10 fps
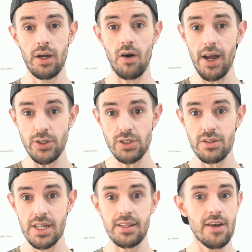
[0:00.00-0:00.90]
I used to
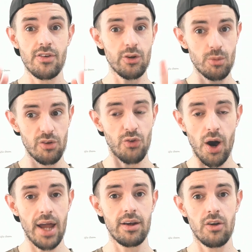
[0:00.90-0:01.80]
think that everything will be
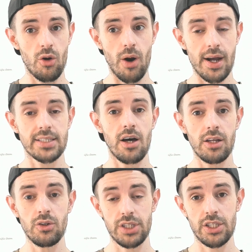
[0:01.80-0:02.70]
fine, no worries. I
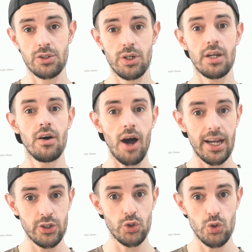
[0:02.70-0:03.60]
looked into it. I
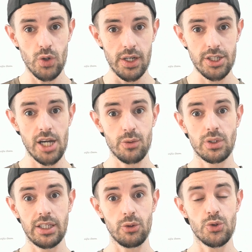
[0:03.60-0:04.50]
do
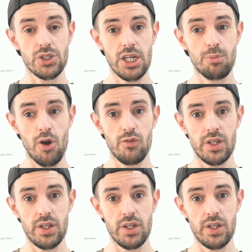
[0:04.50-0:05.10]
genuinely lose sleep over